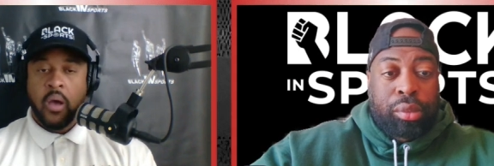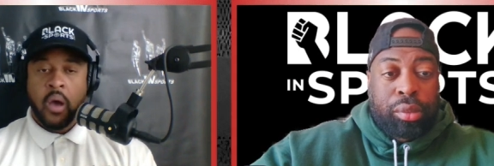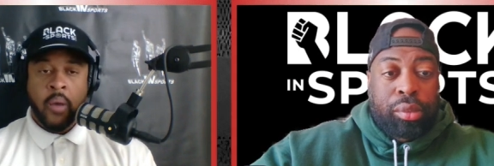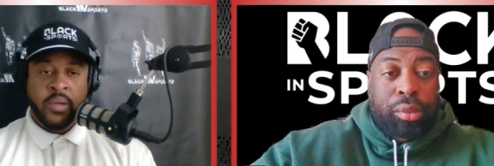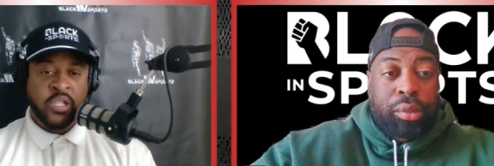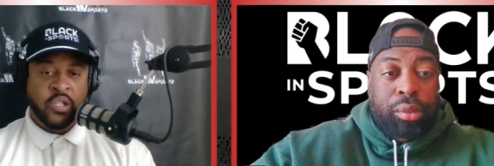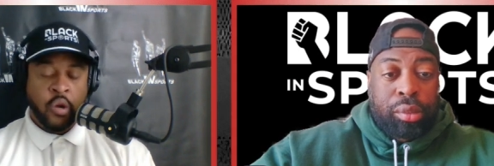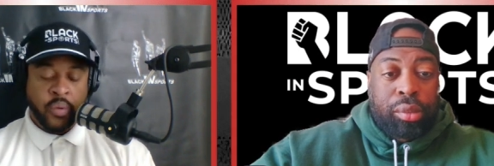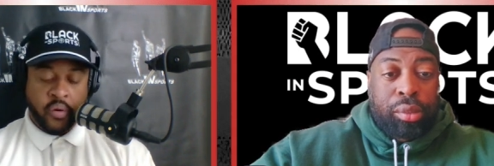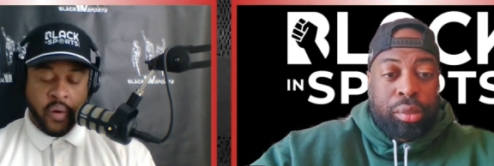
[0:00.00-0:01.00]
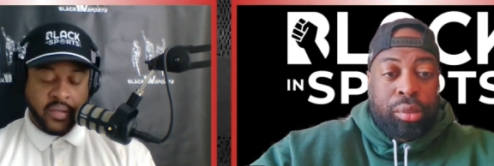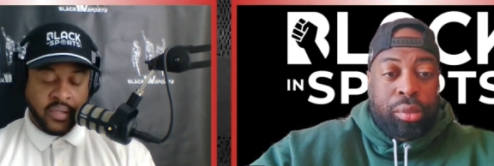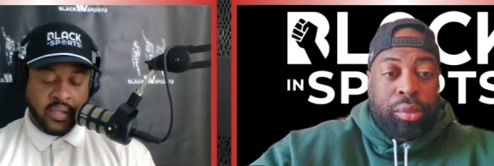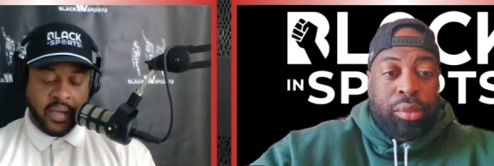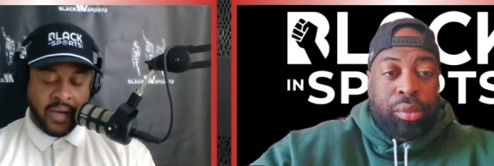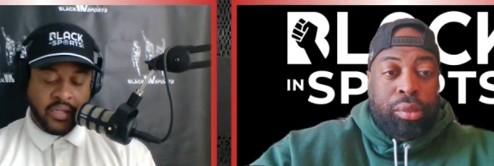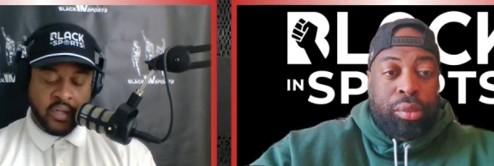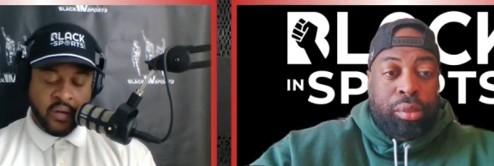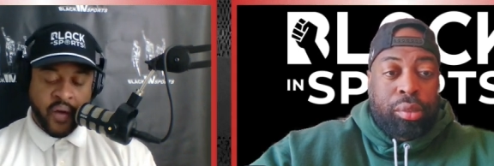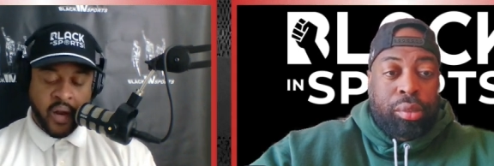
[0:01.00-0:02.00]
Speaker 1: Um, it's just going to be great to see how
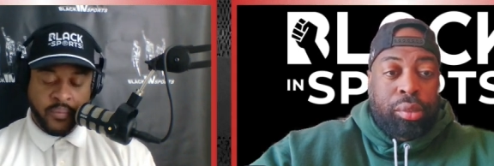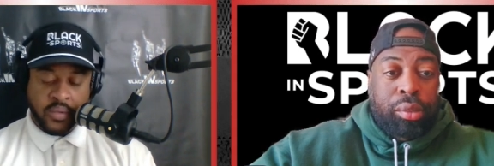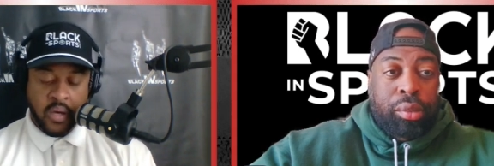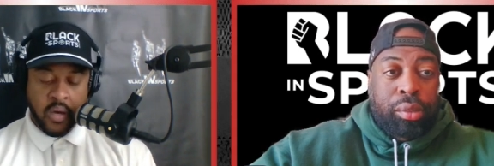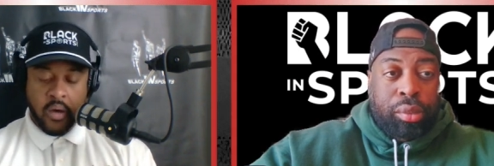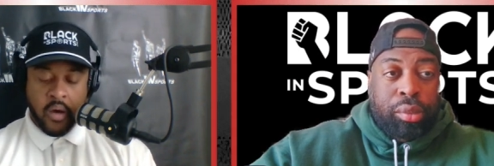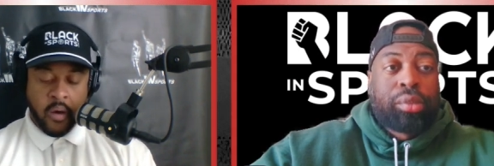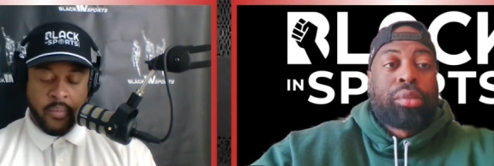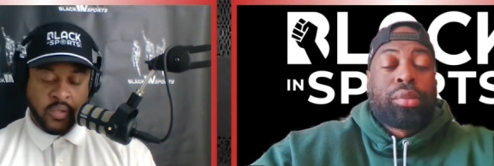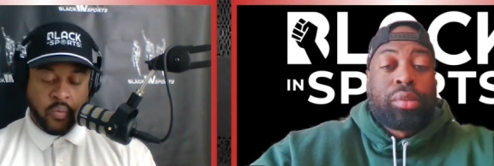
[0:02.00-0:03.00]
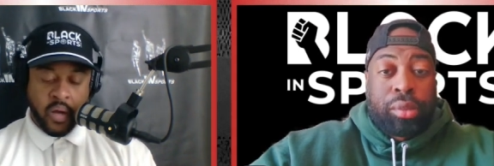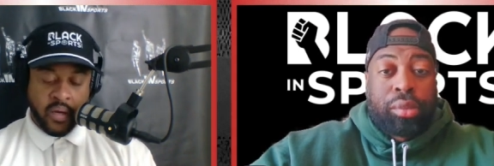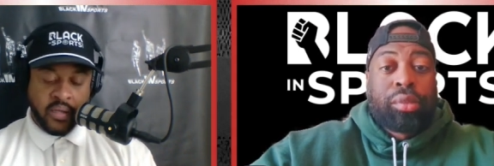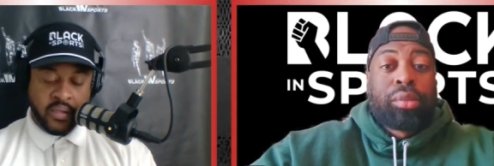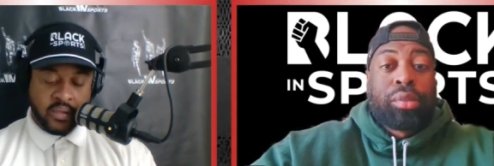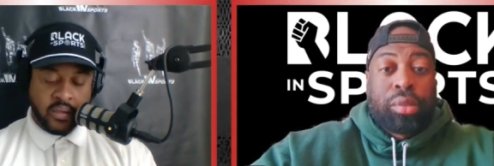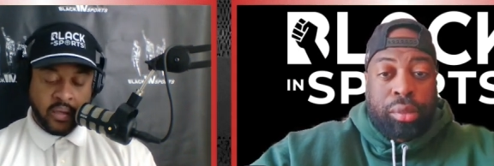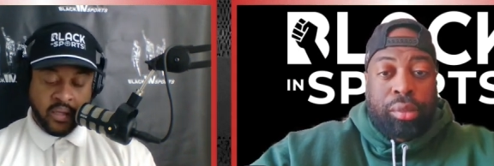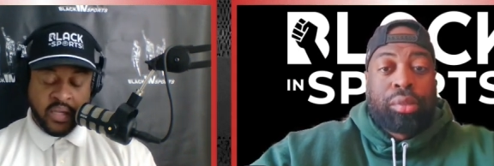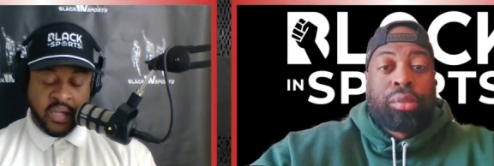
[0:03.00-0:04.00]
she develops um, as well in this
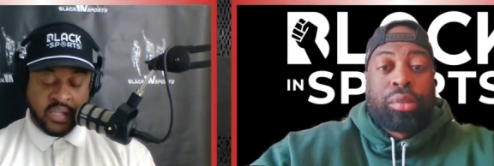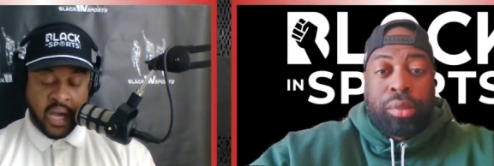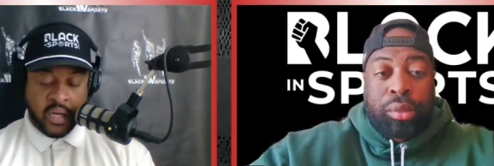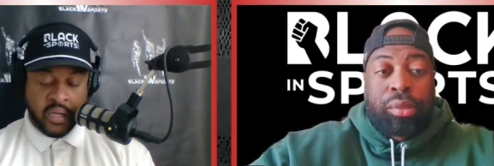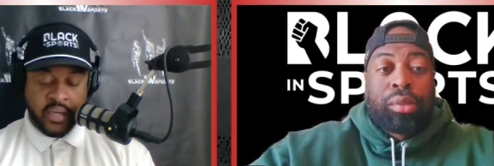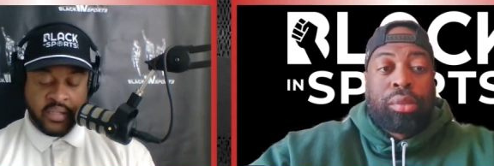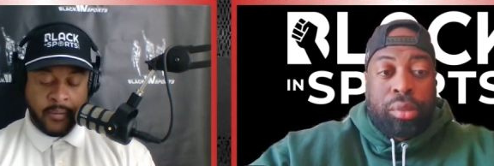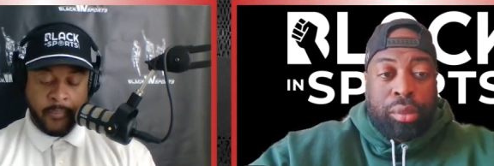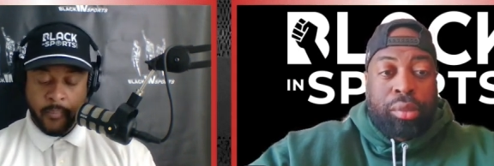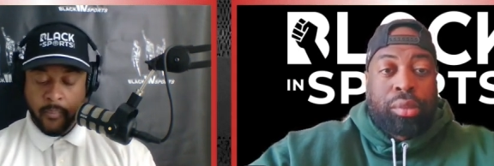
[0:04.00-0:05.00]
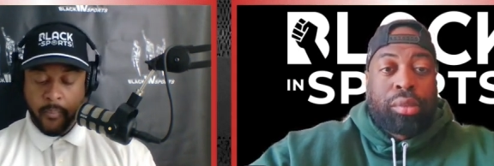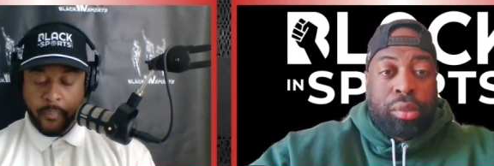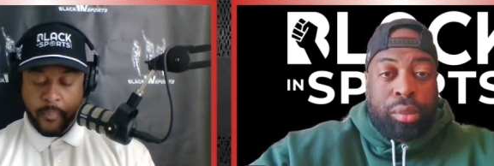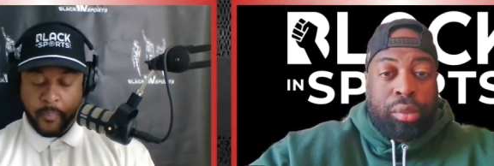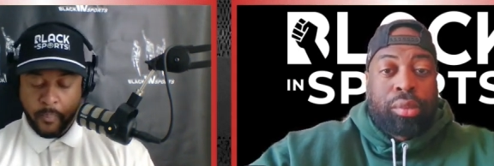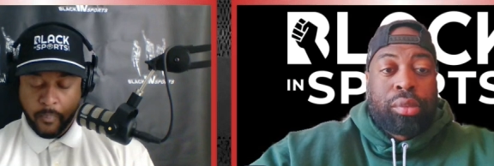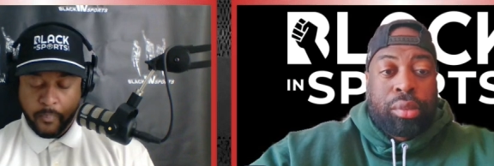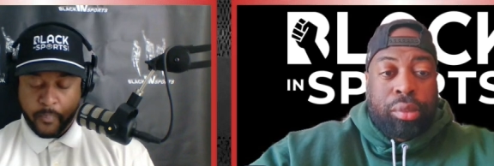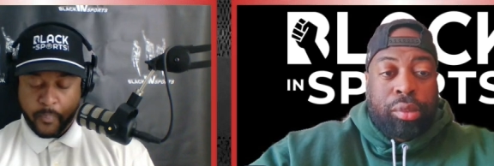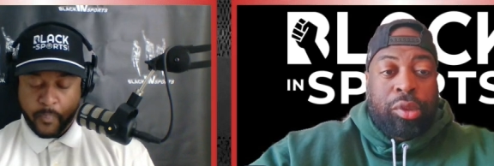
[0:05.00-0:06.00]
in this kind of list.
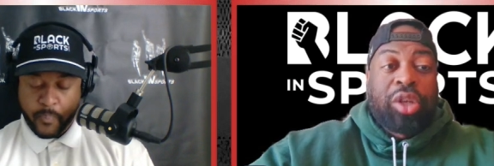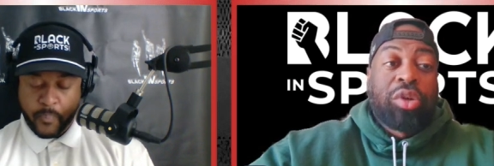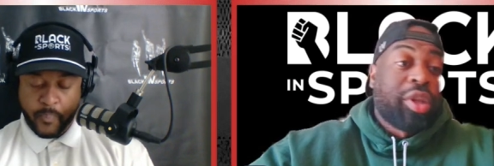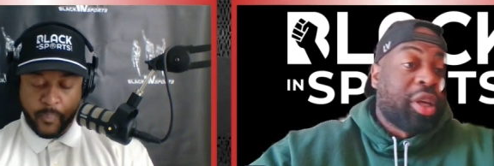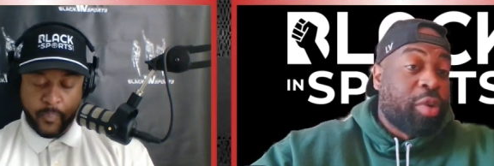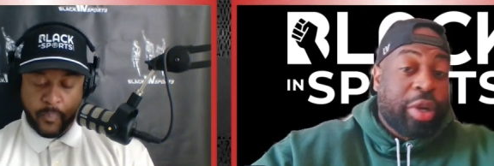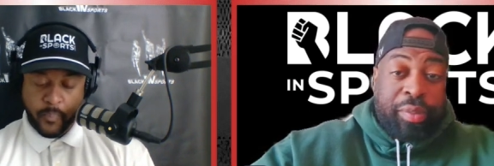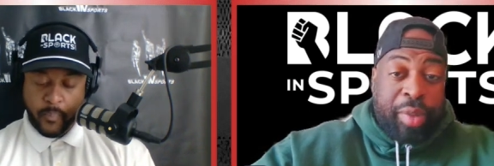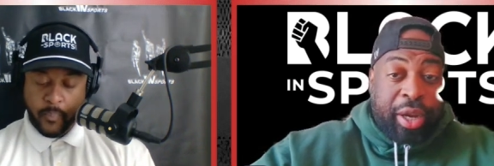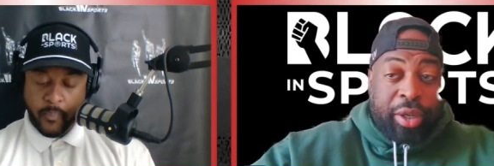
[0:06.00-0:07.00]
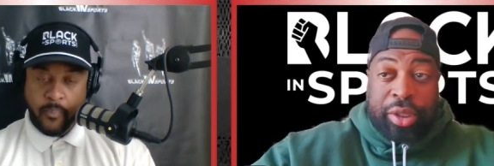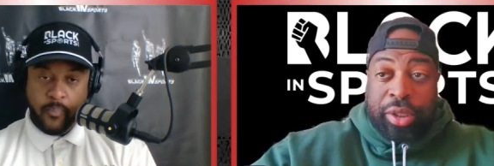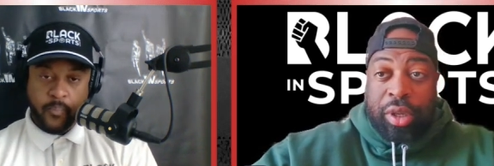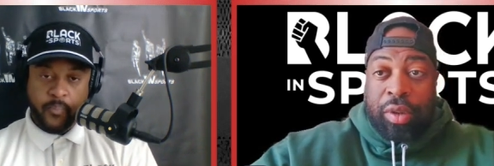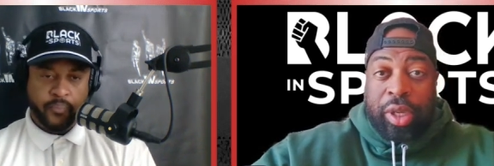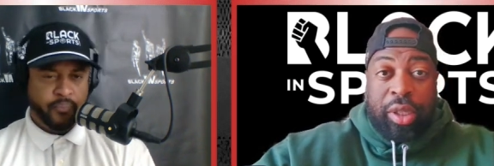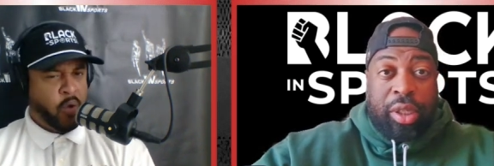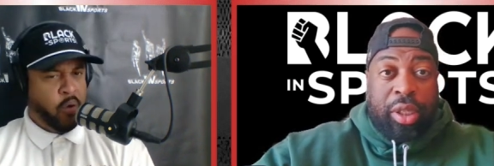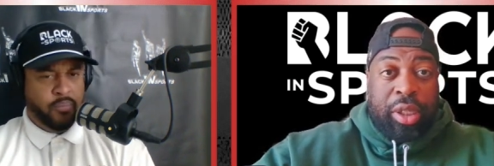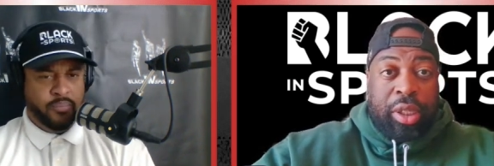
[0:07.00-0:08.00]
Speaker 2: I do think winning matters though, and,
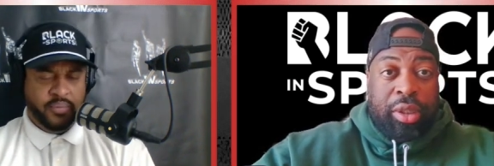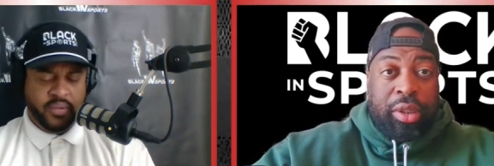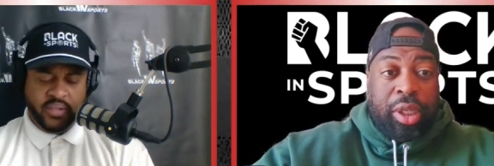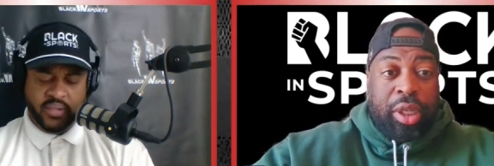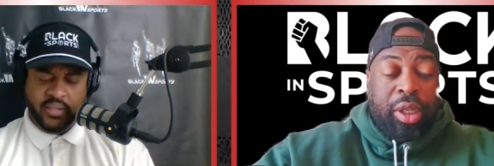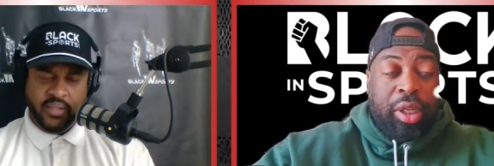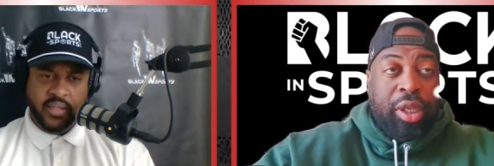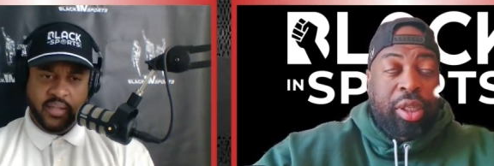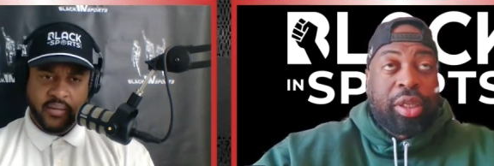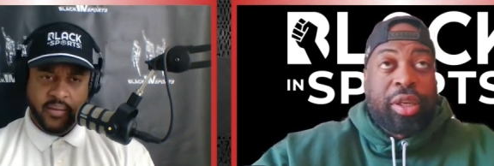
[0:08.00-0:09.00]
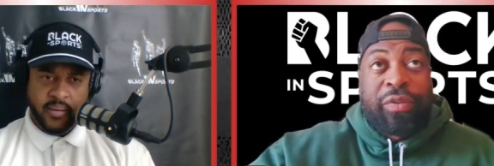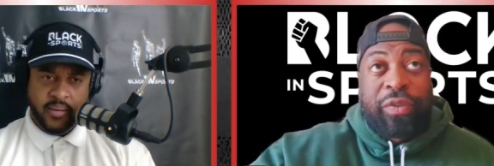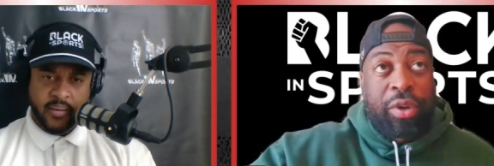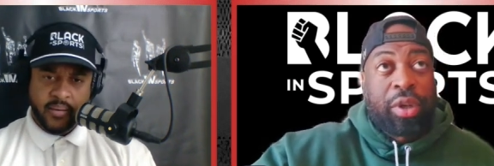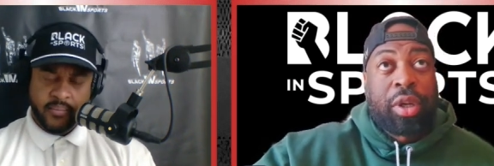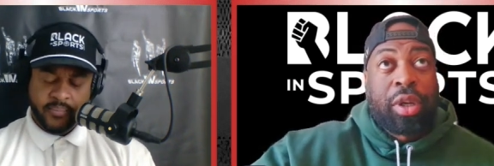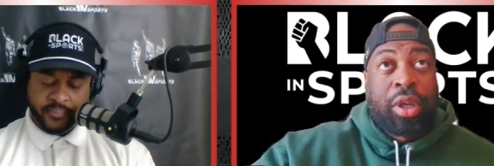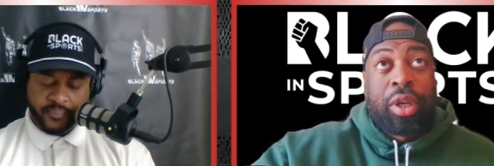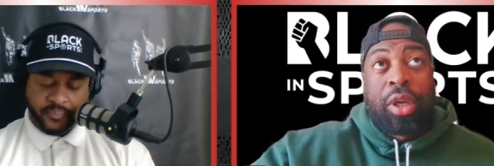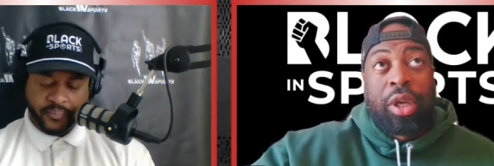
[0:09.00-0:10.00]
and, oh. and, and good thing for
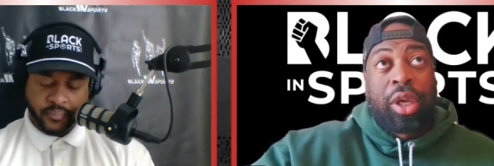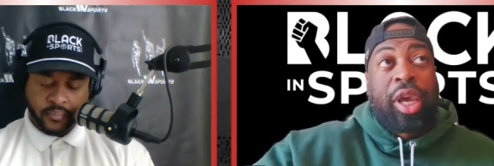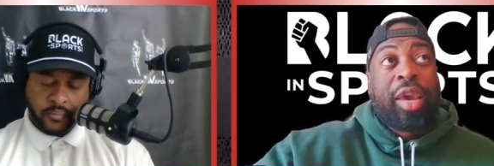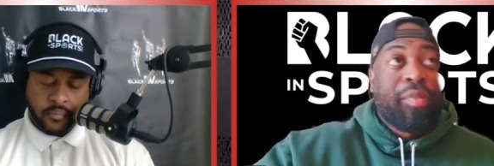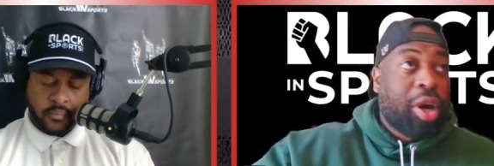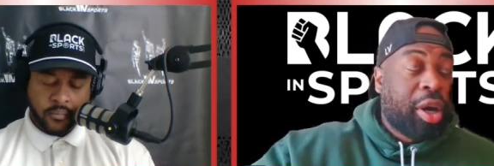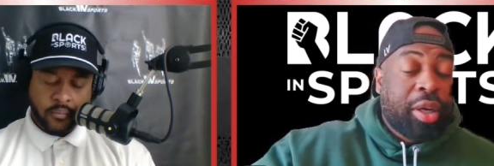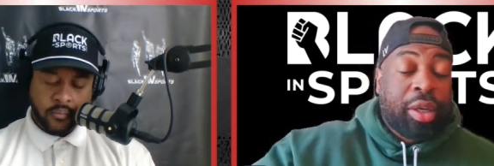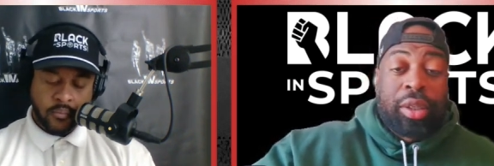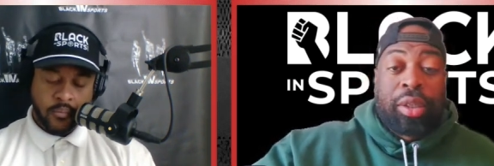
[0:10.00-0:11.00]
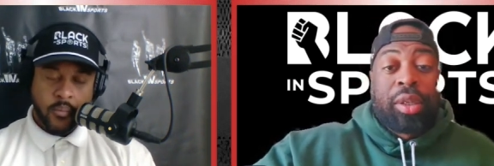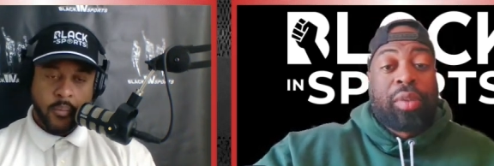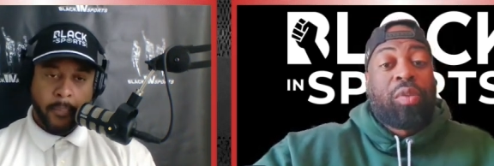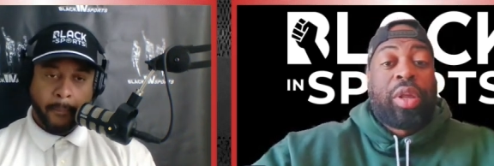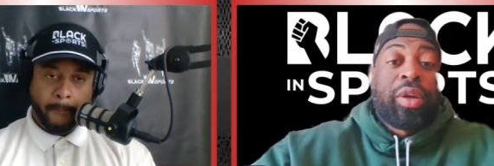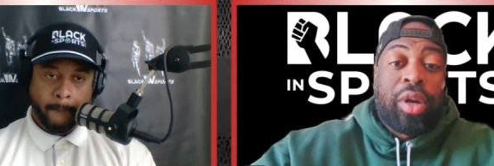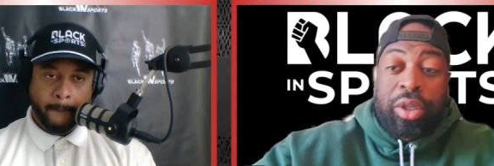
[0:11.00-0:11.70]
Kate Martin, whether her